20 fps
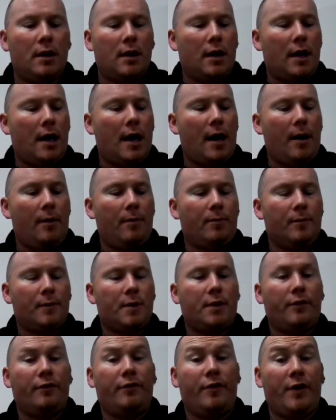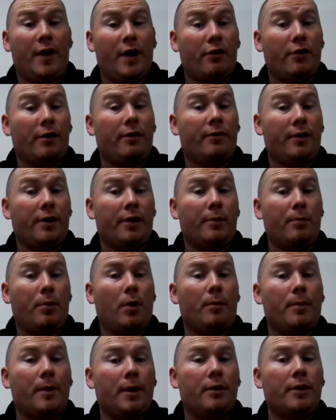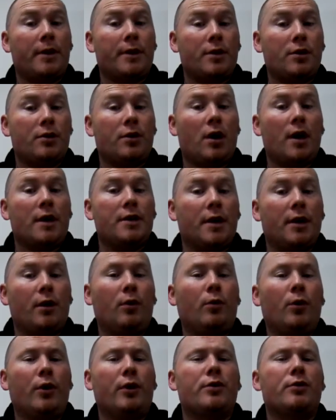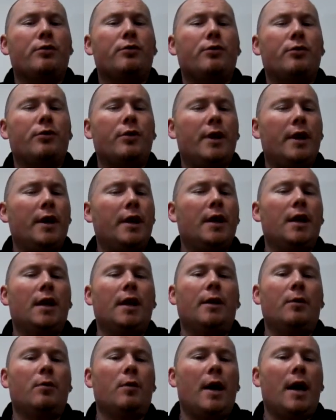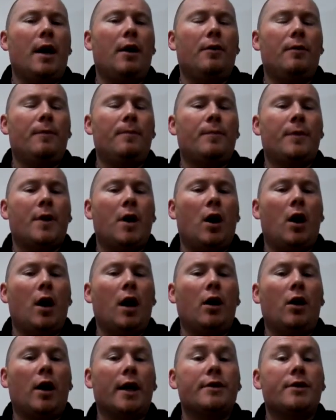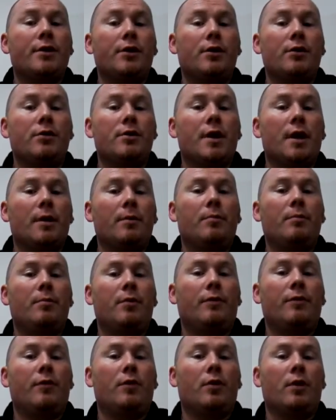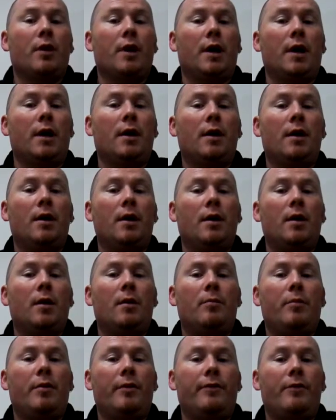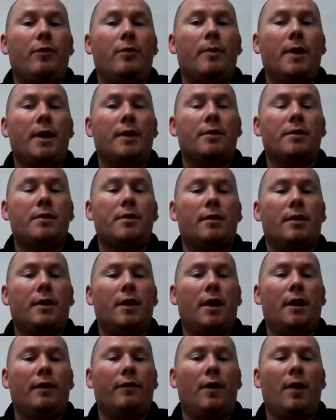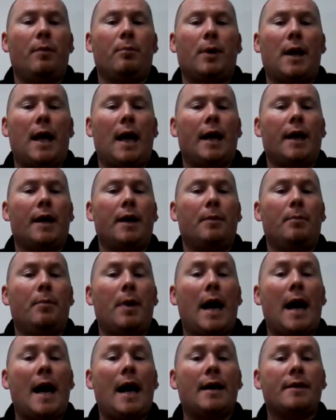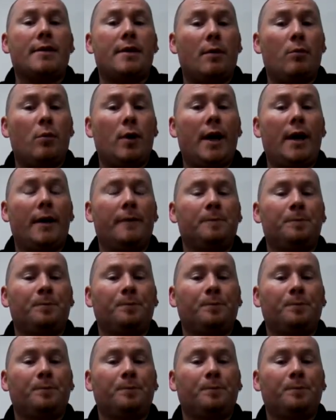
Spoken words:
It's a very, very popular exercise and it works really well. I like to use it before a performance. If I'm playing in a bar somewhere,